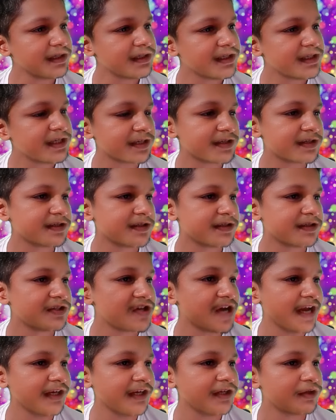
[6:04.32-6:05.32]
does
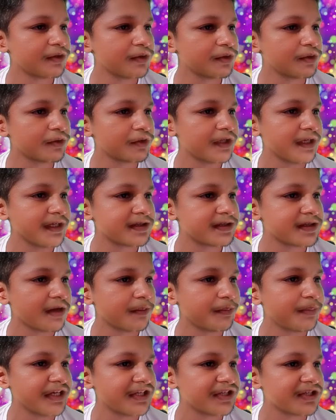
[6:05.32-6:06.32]
try to do things a
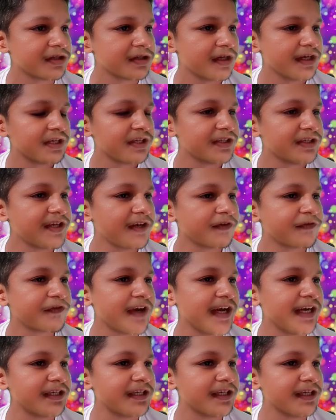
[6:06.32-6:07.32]
bit
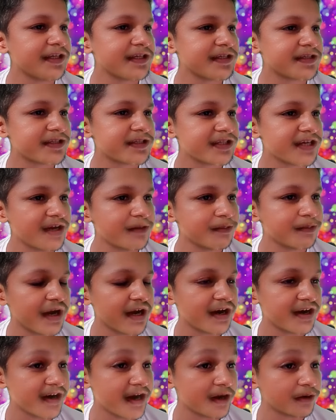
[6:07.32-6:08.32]
differently this time
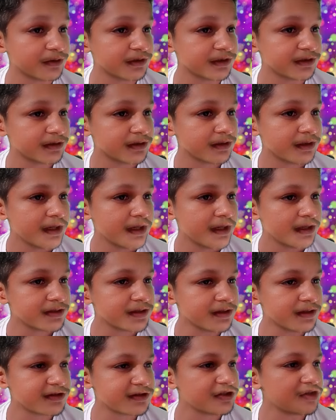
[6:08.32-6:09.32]
around.
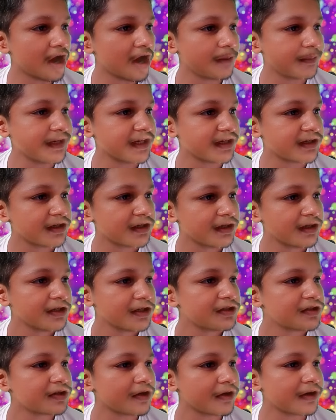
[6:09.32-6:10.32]
Since Dominic
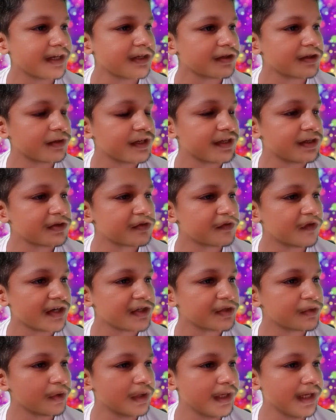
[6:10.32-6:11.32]
Toretto is
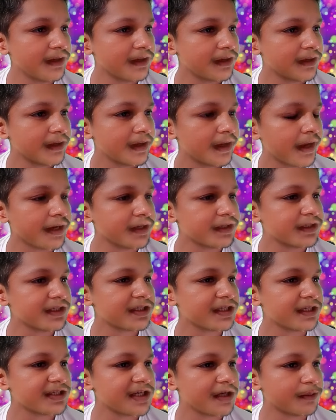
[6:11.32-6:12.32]
virtually
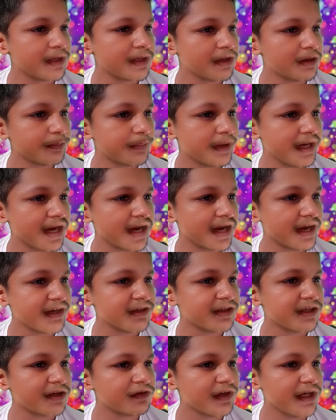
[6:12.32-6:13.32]
untouchable
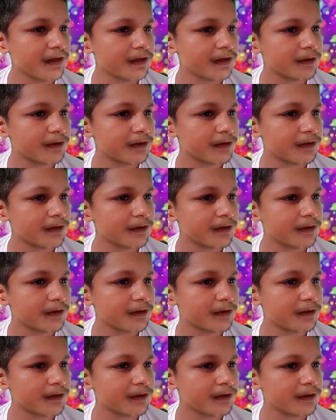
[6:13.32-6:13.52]
behind the wheel,